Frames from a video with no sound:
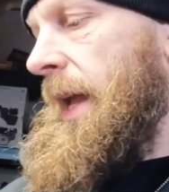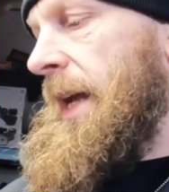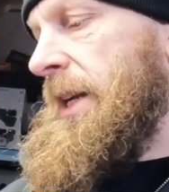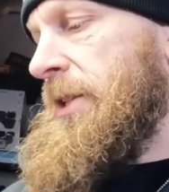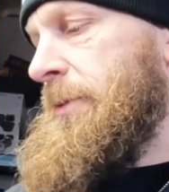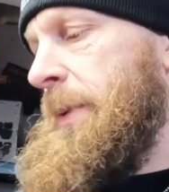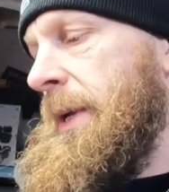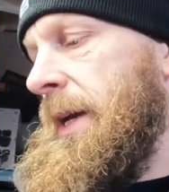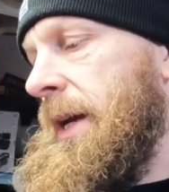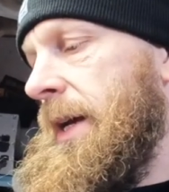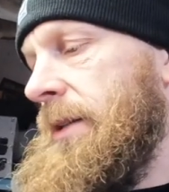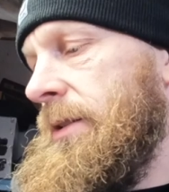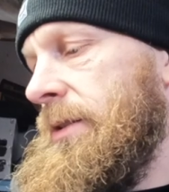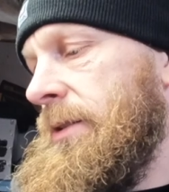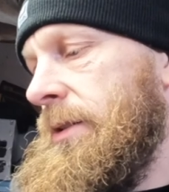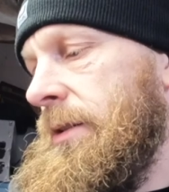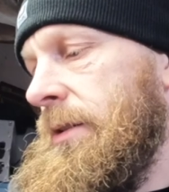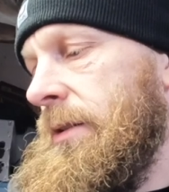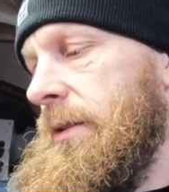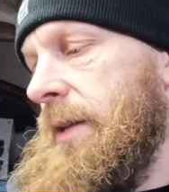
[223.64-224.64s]

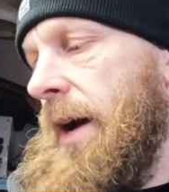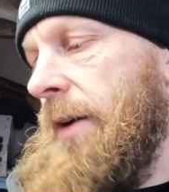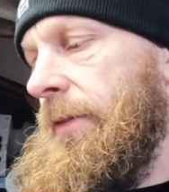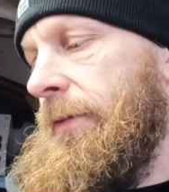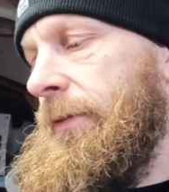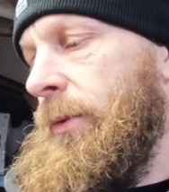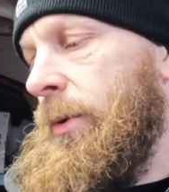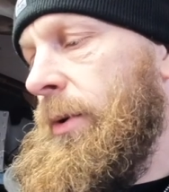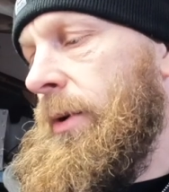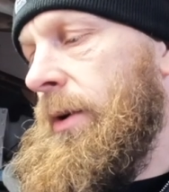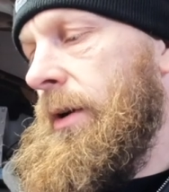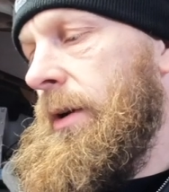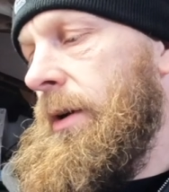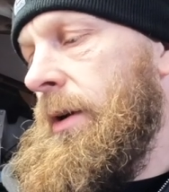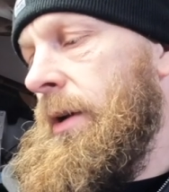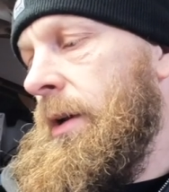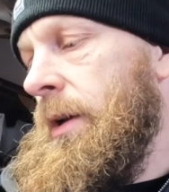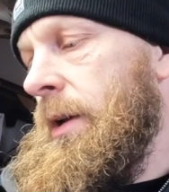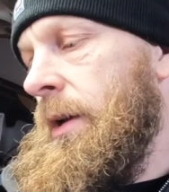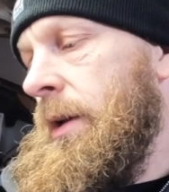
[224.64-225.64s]
XPS dot
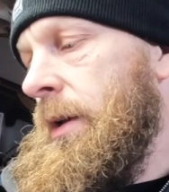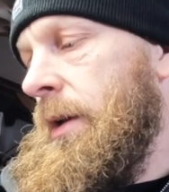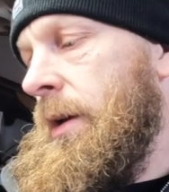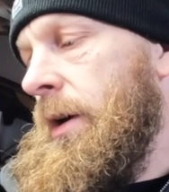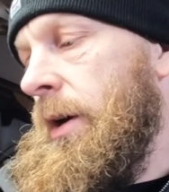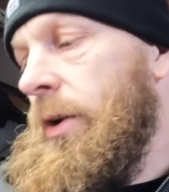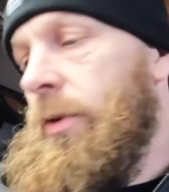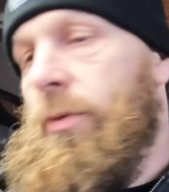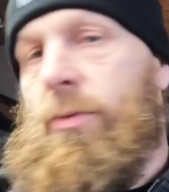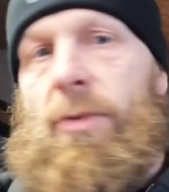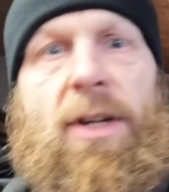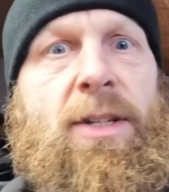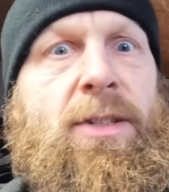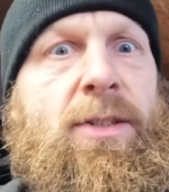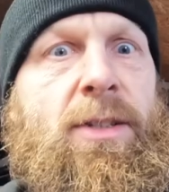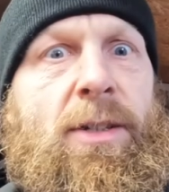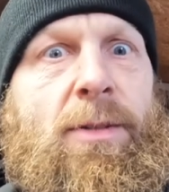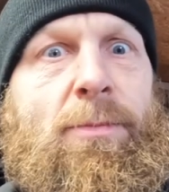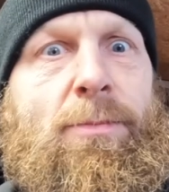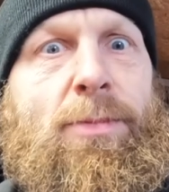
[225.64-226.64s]
four uh,
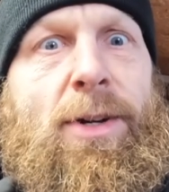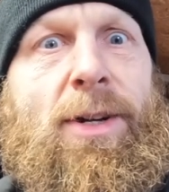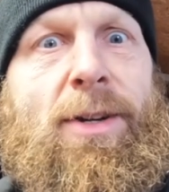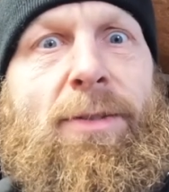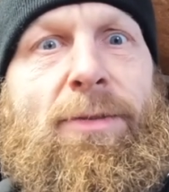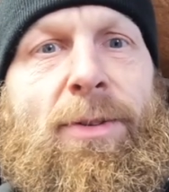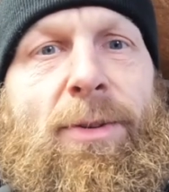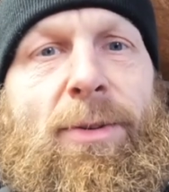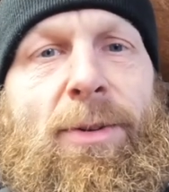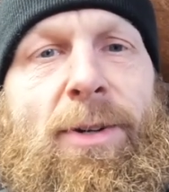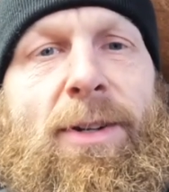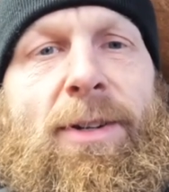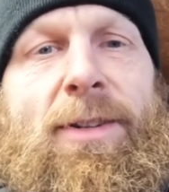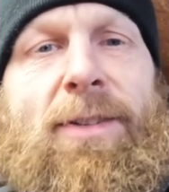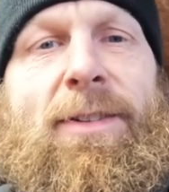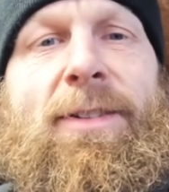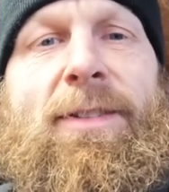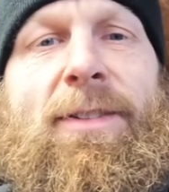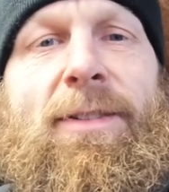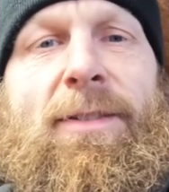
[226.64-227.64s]
racing brake fluid.
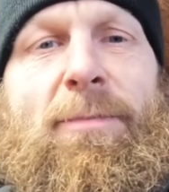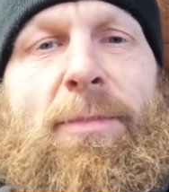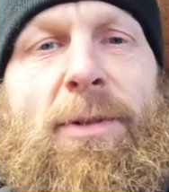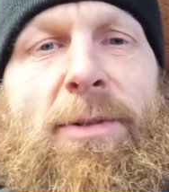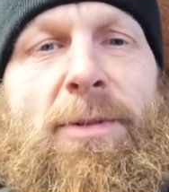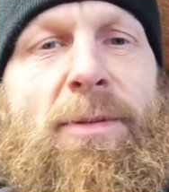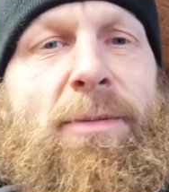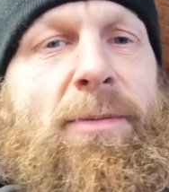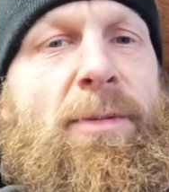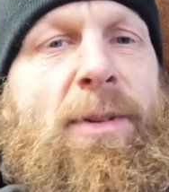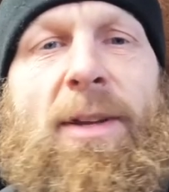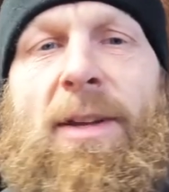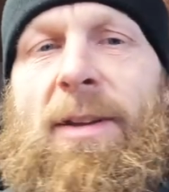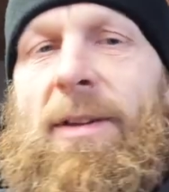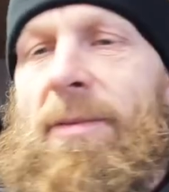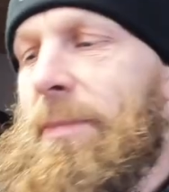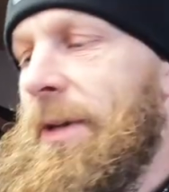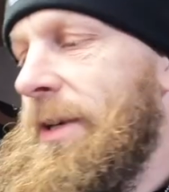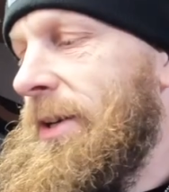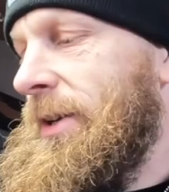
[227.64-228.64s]
Must
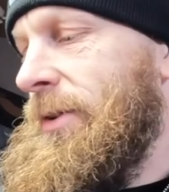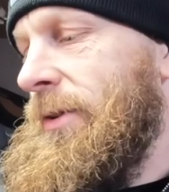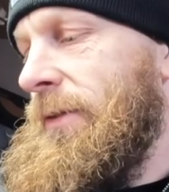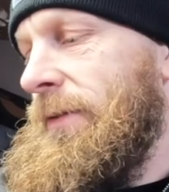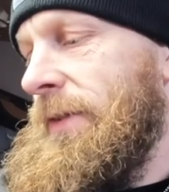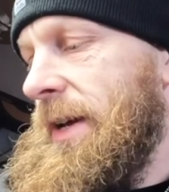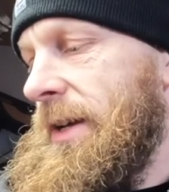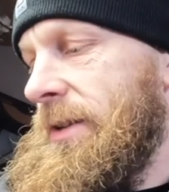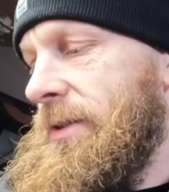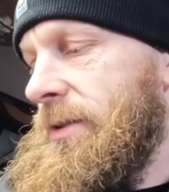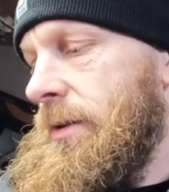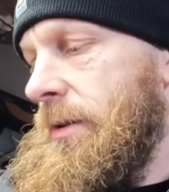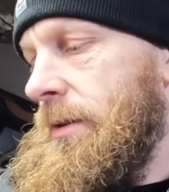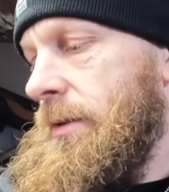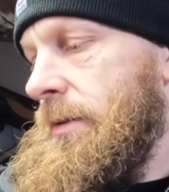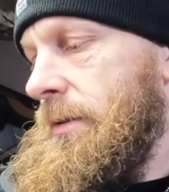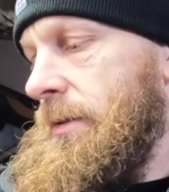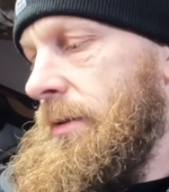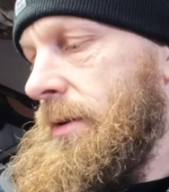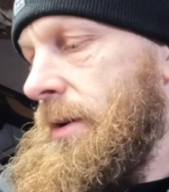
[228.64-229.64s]
make you go
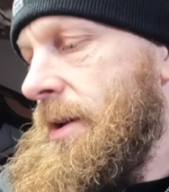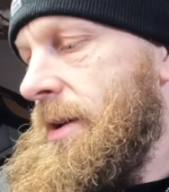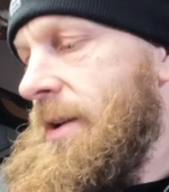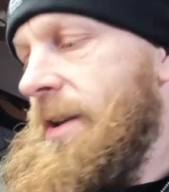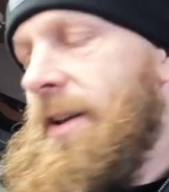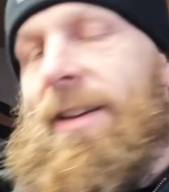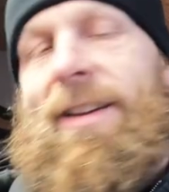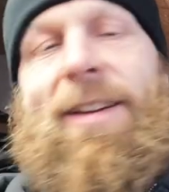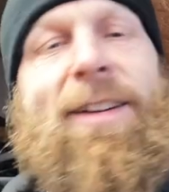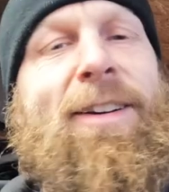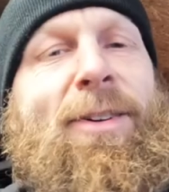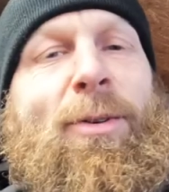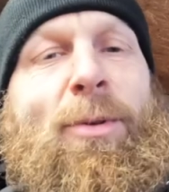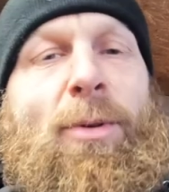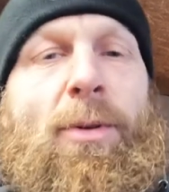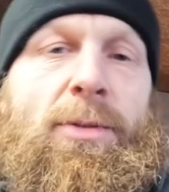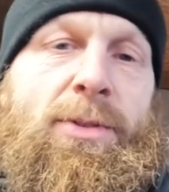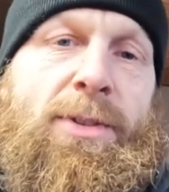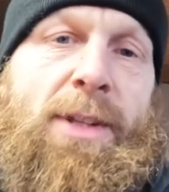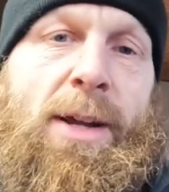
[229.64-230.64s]
faster
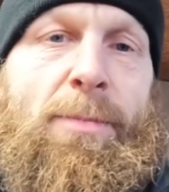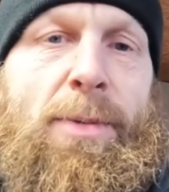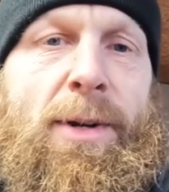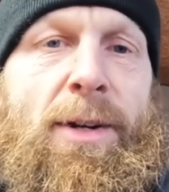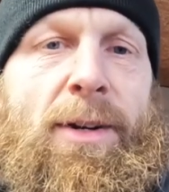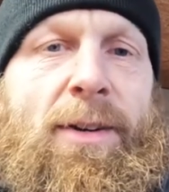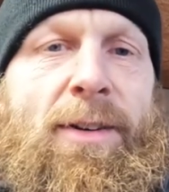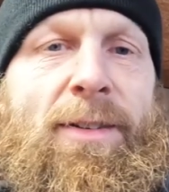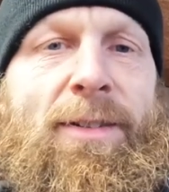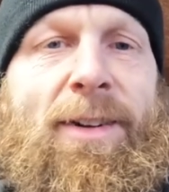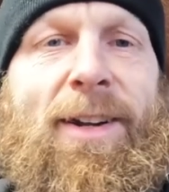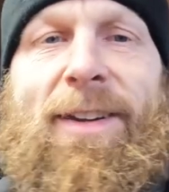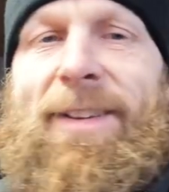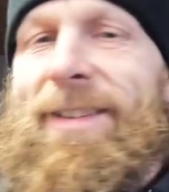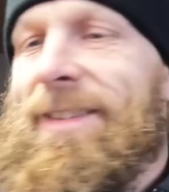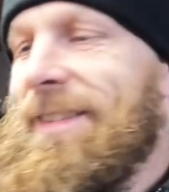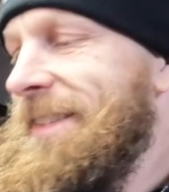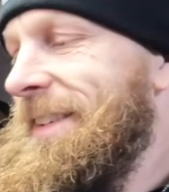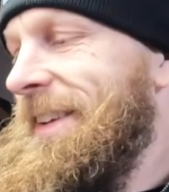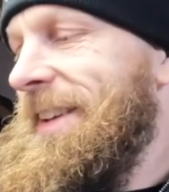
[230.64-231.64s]
or stop better,
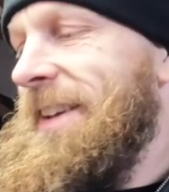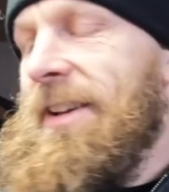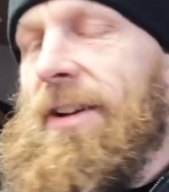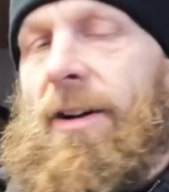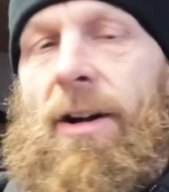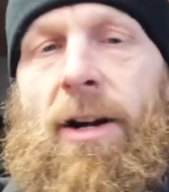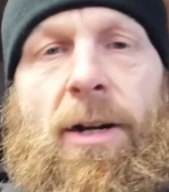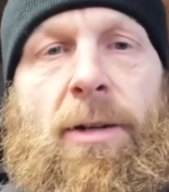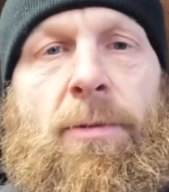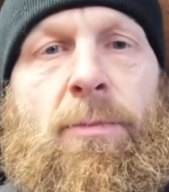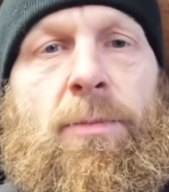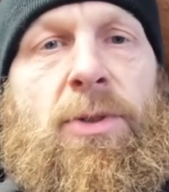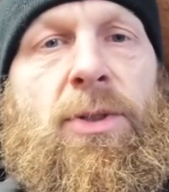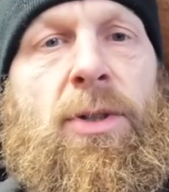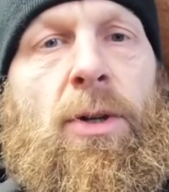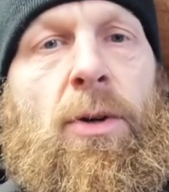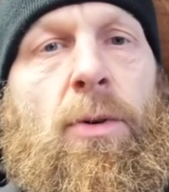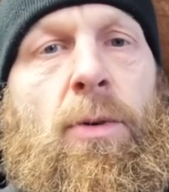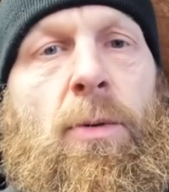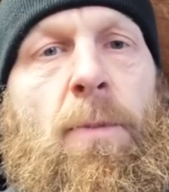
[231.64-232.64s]
right? Uh,
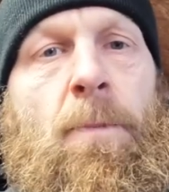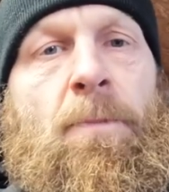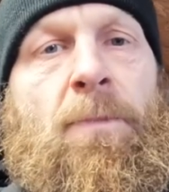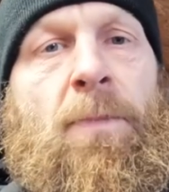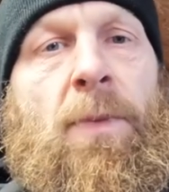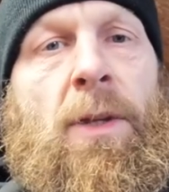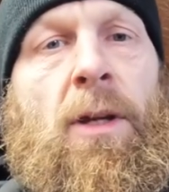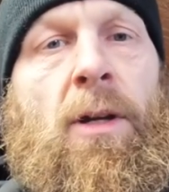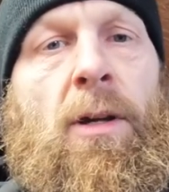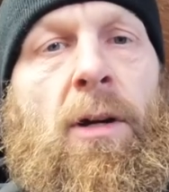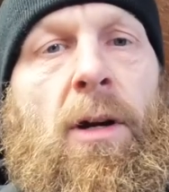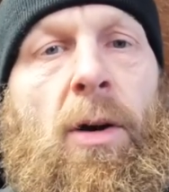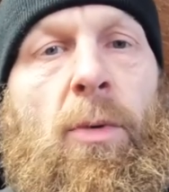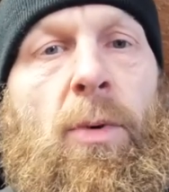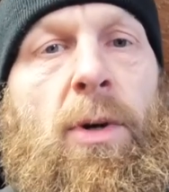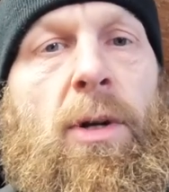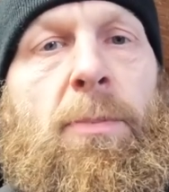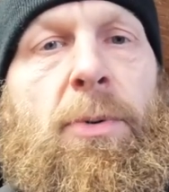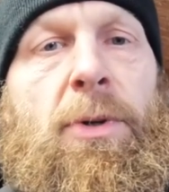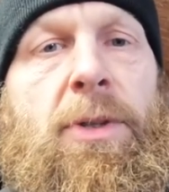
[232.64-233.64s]
so uh,
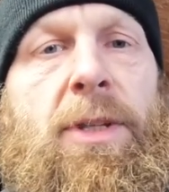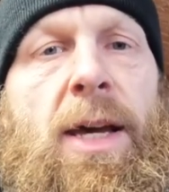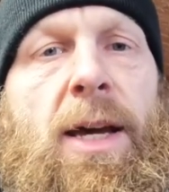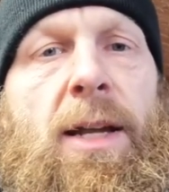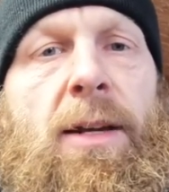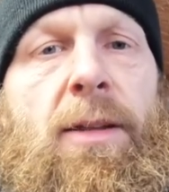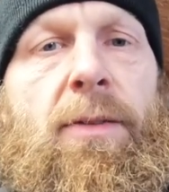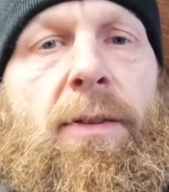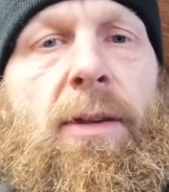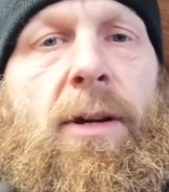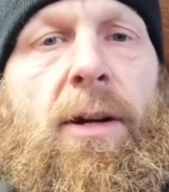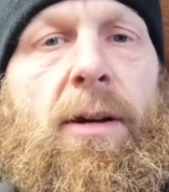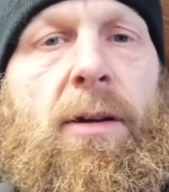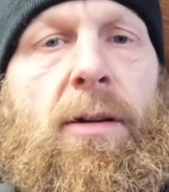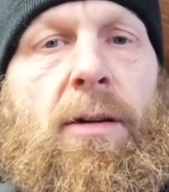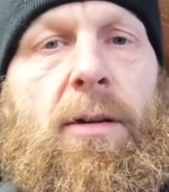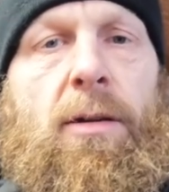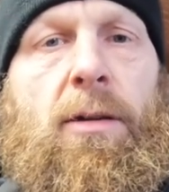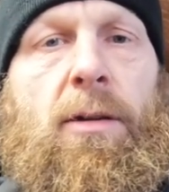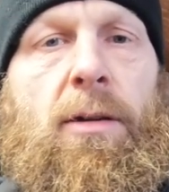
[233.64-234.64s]
we're gonna put that in
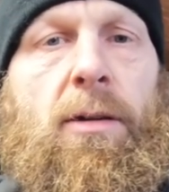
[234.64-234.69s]
there